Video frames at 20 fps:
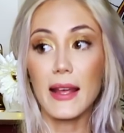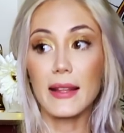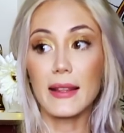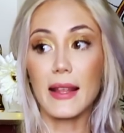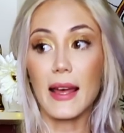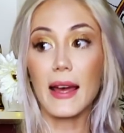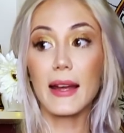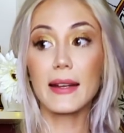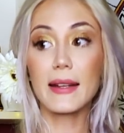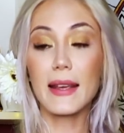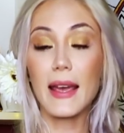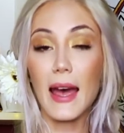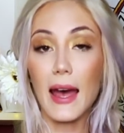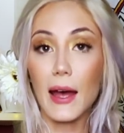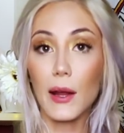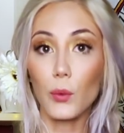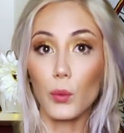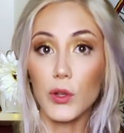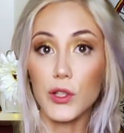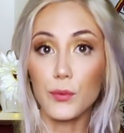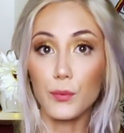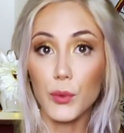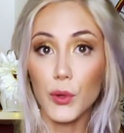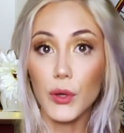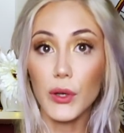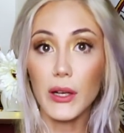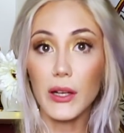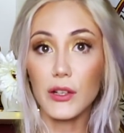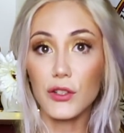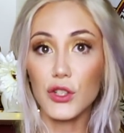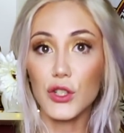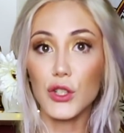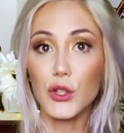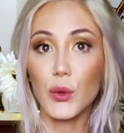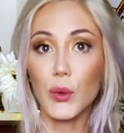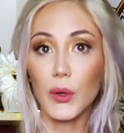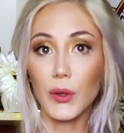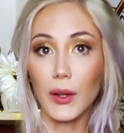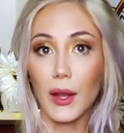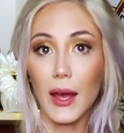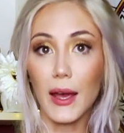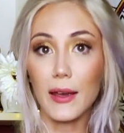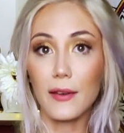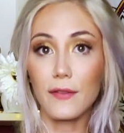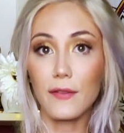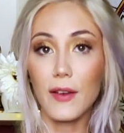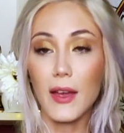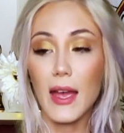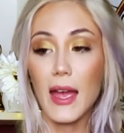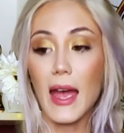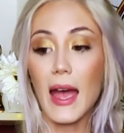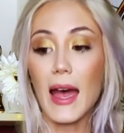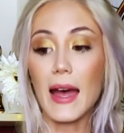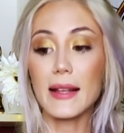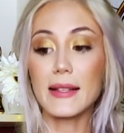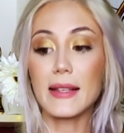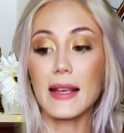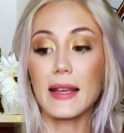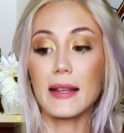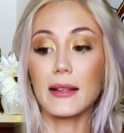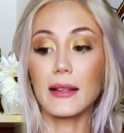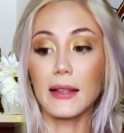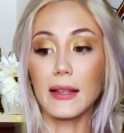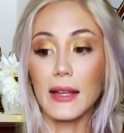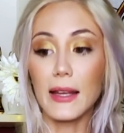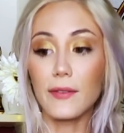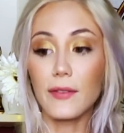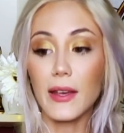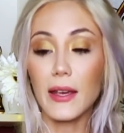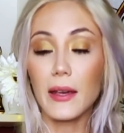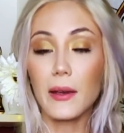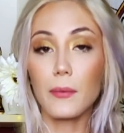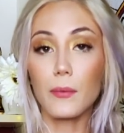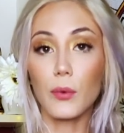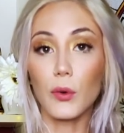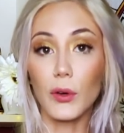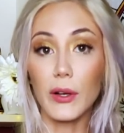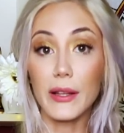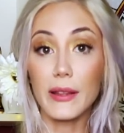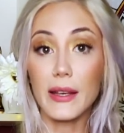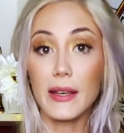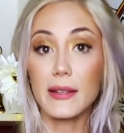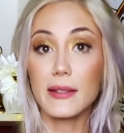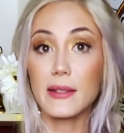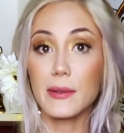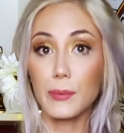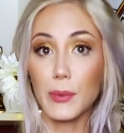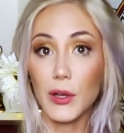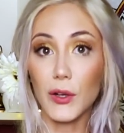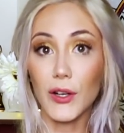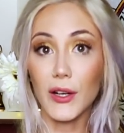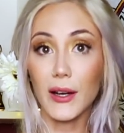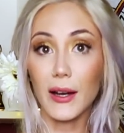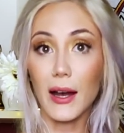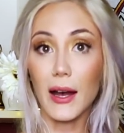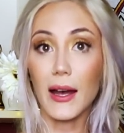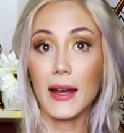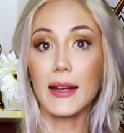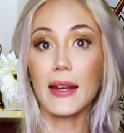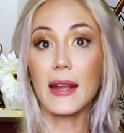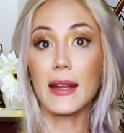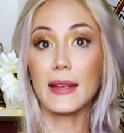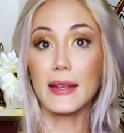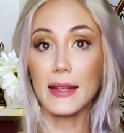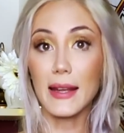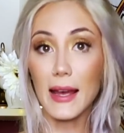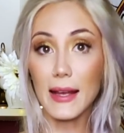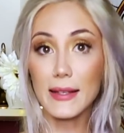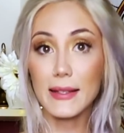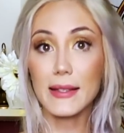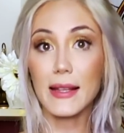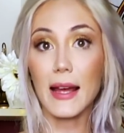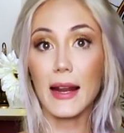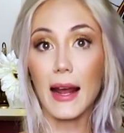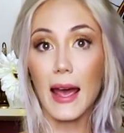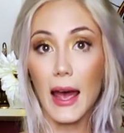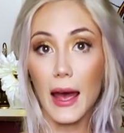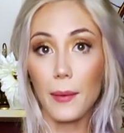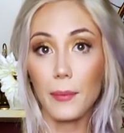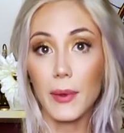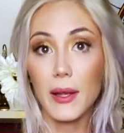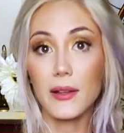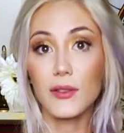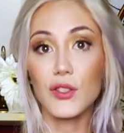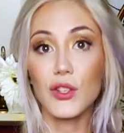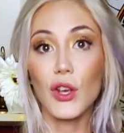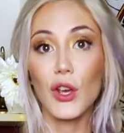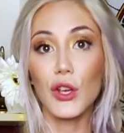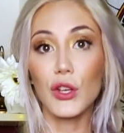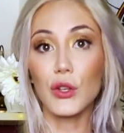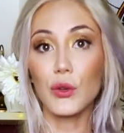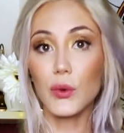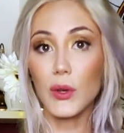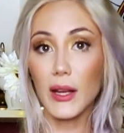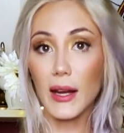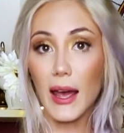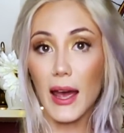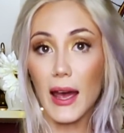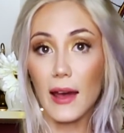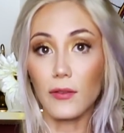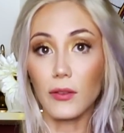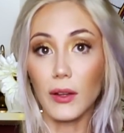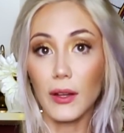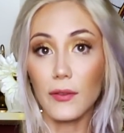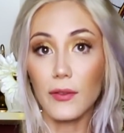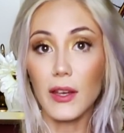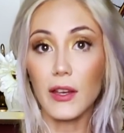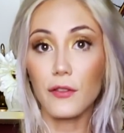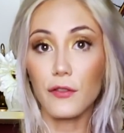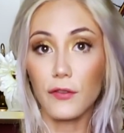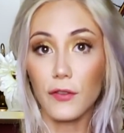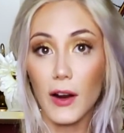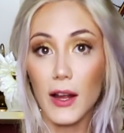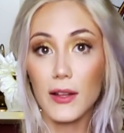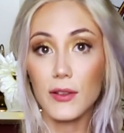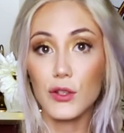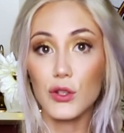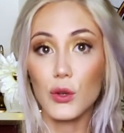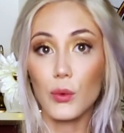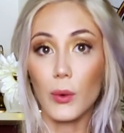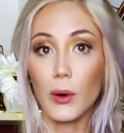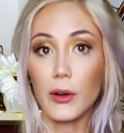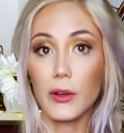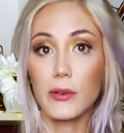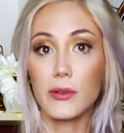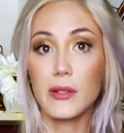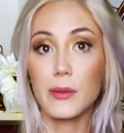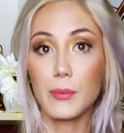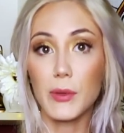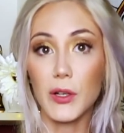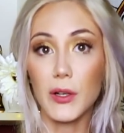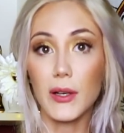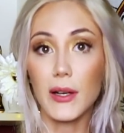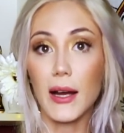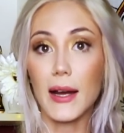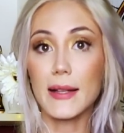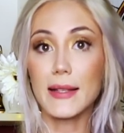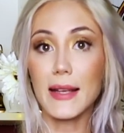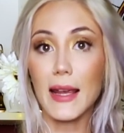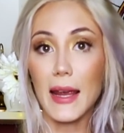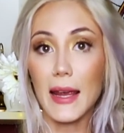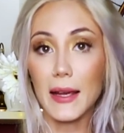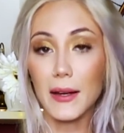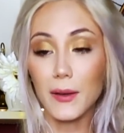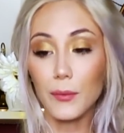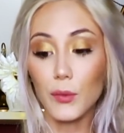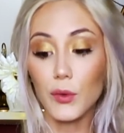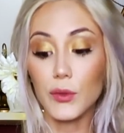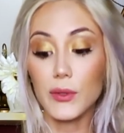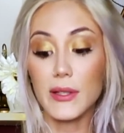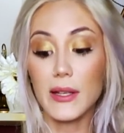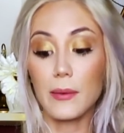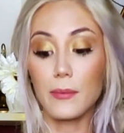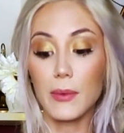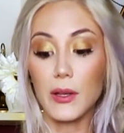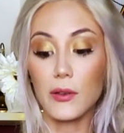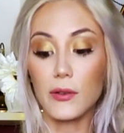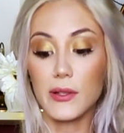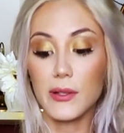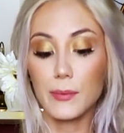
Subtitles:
That cat was put into your life as a living, breathing spirit guide. And yes, that happens. You can have living friends who are your spirit guides. Animals can be your